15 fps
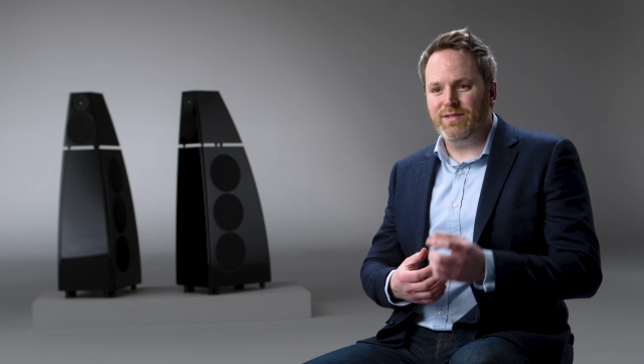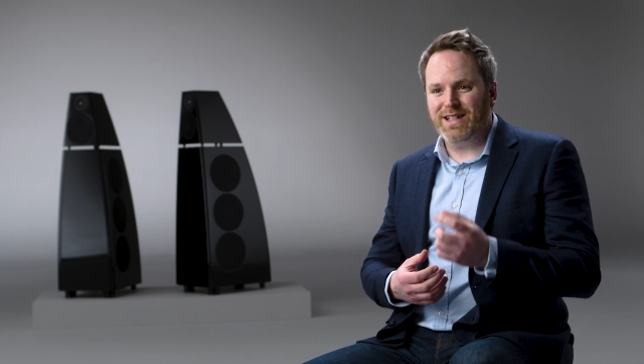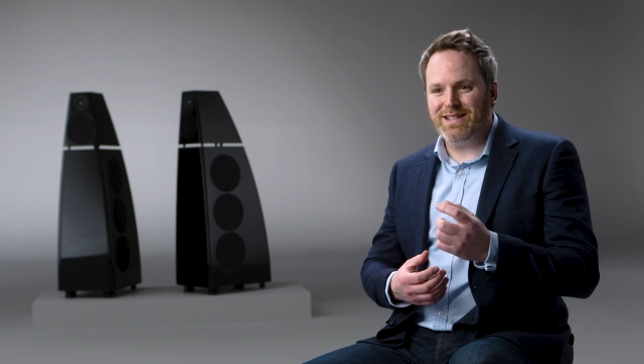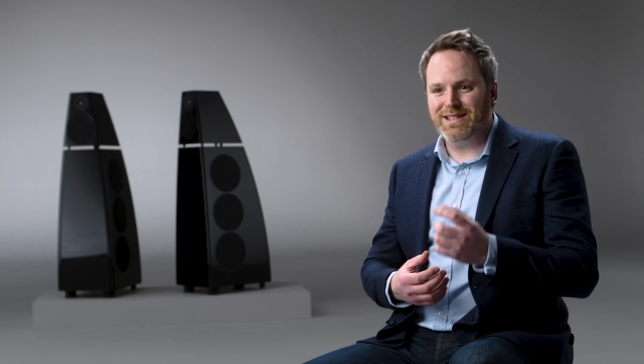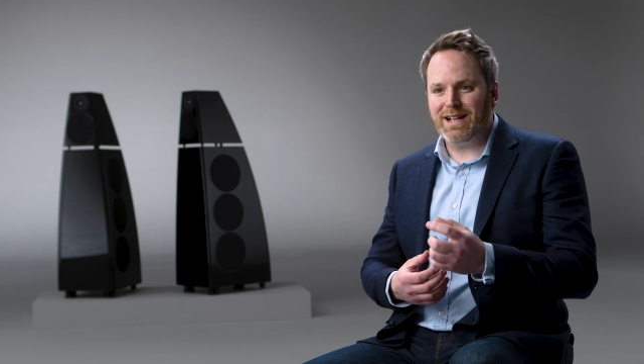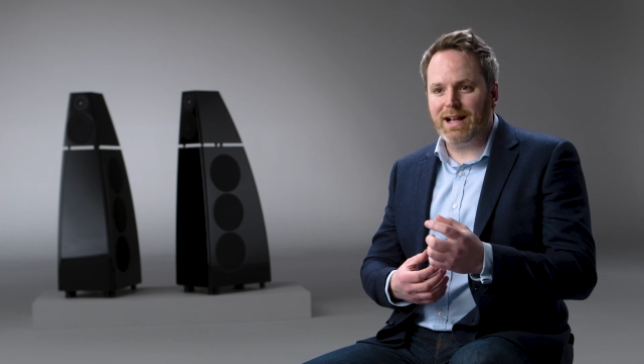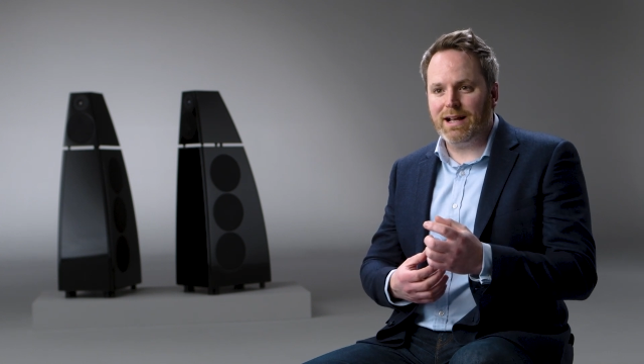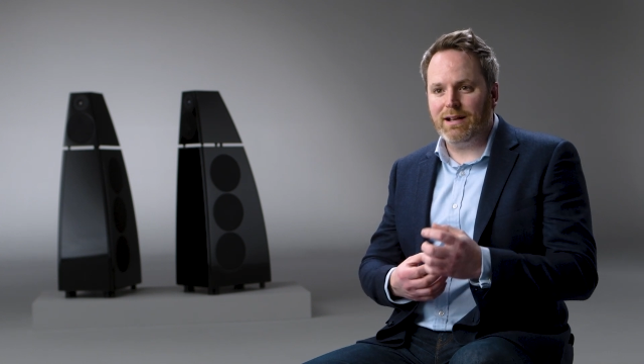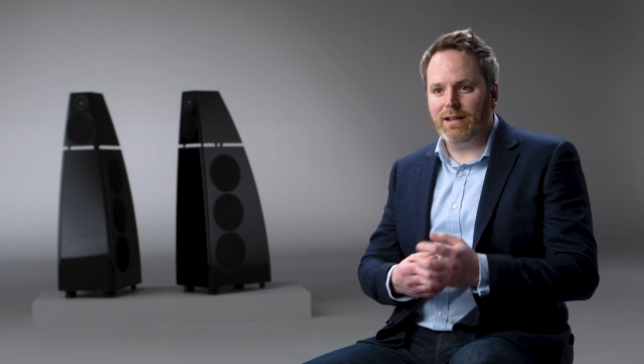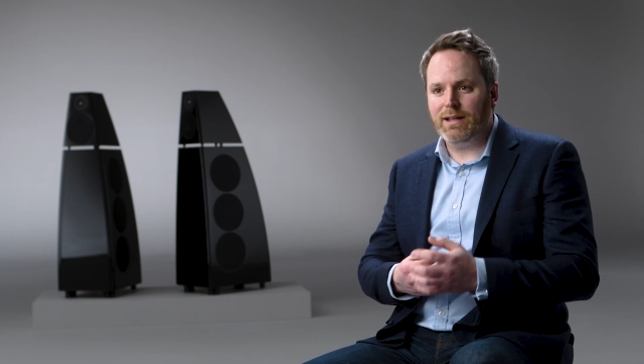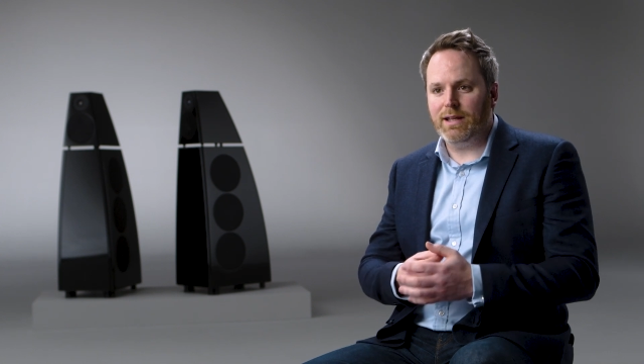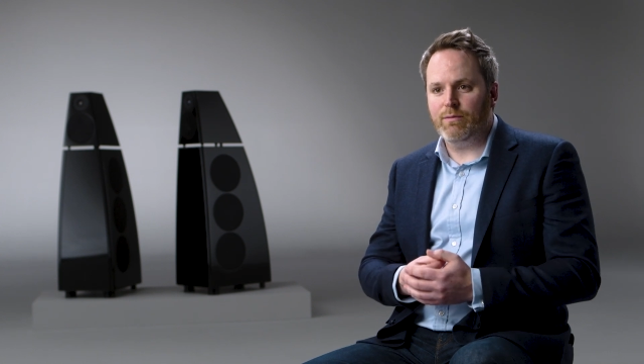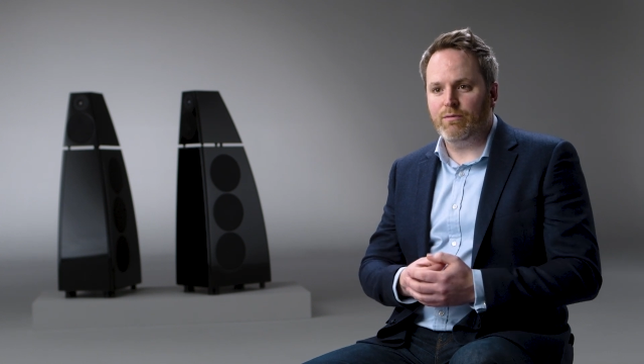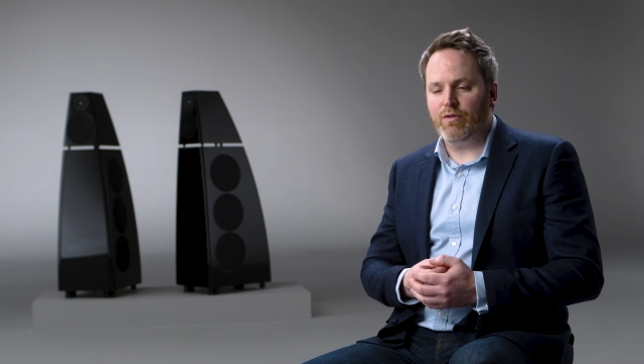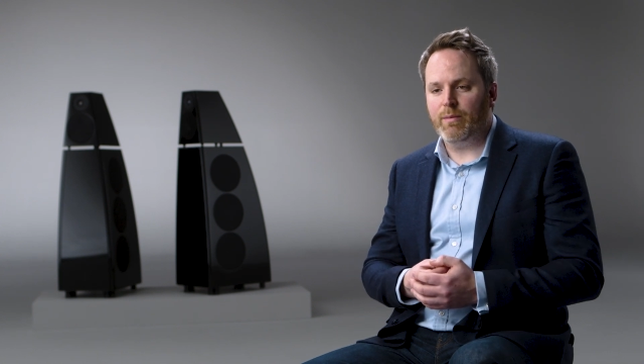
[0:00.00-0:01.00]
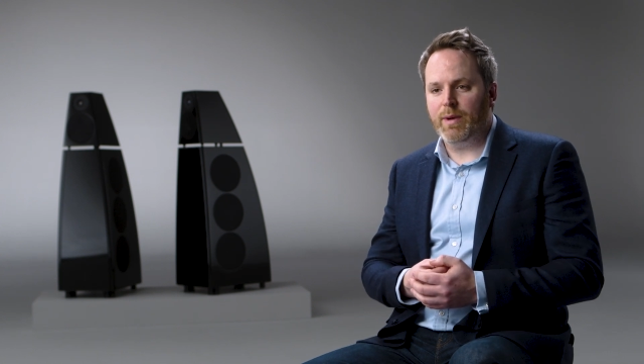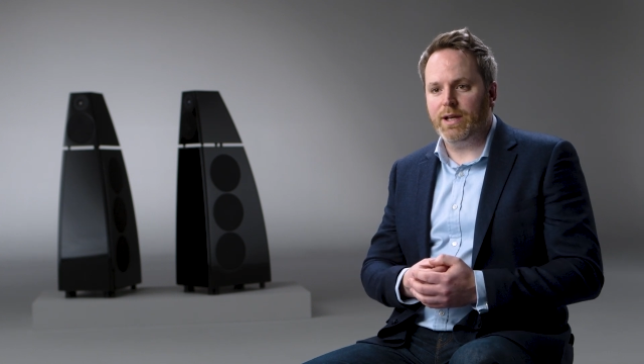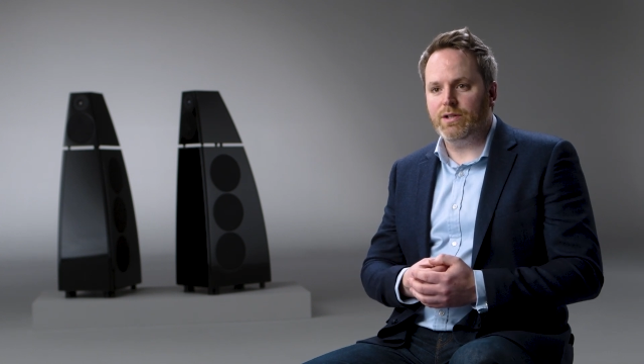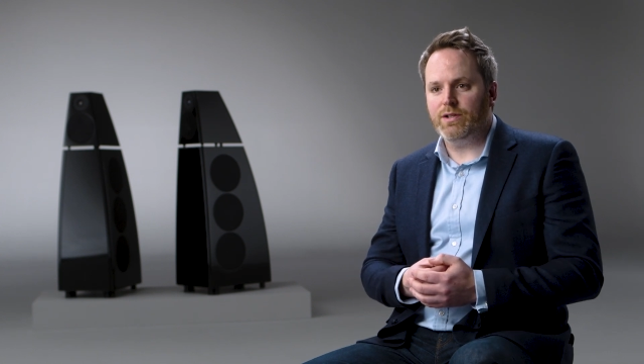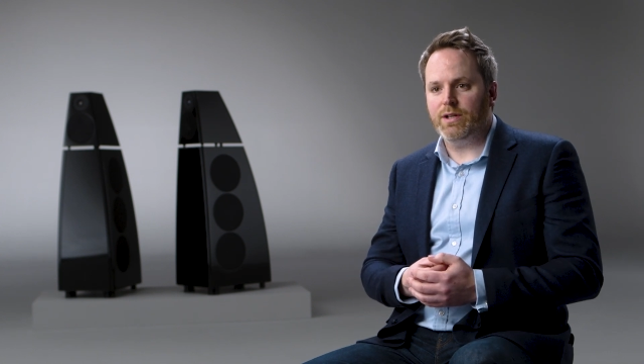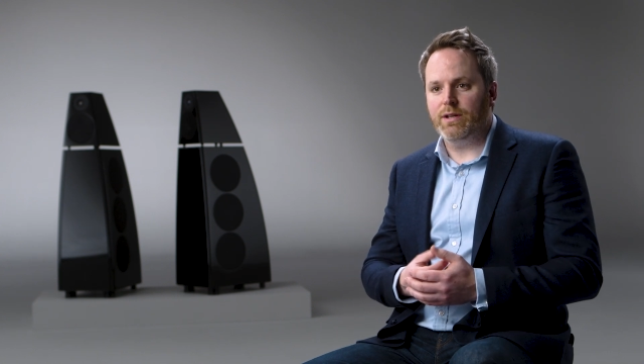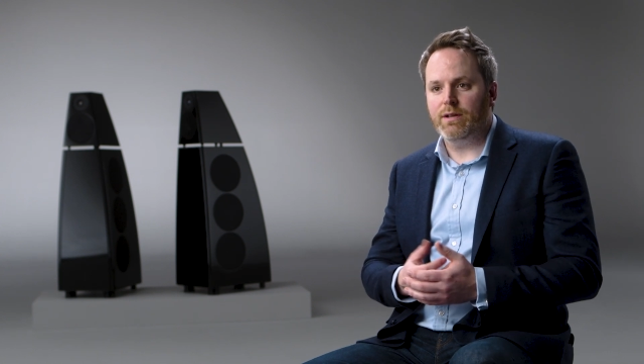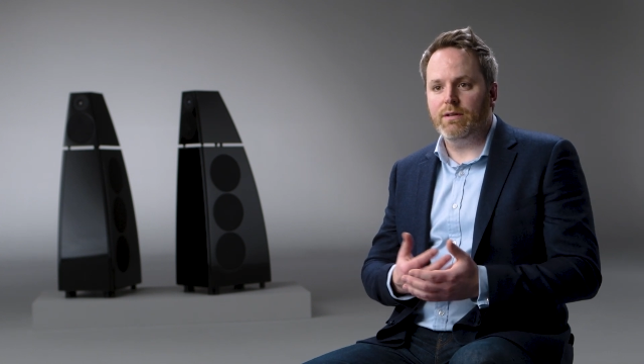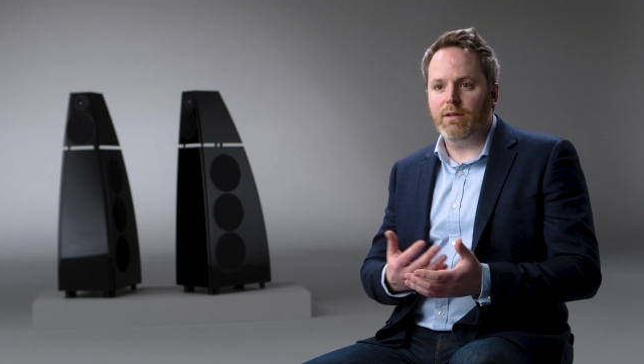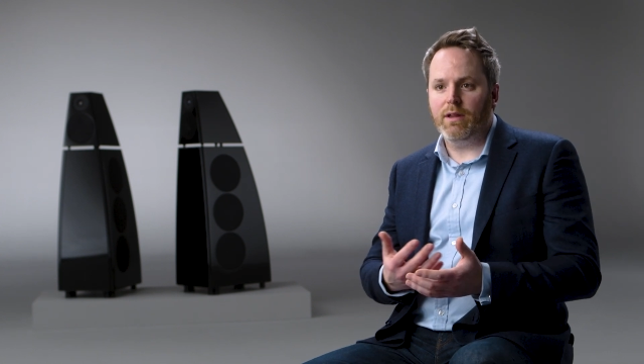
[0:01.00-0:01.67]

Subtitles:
exactly the information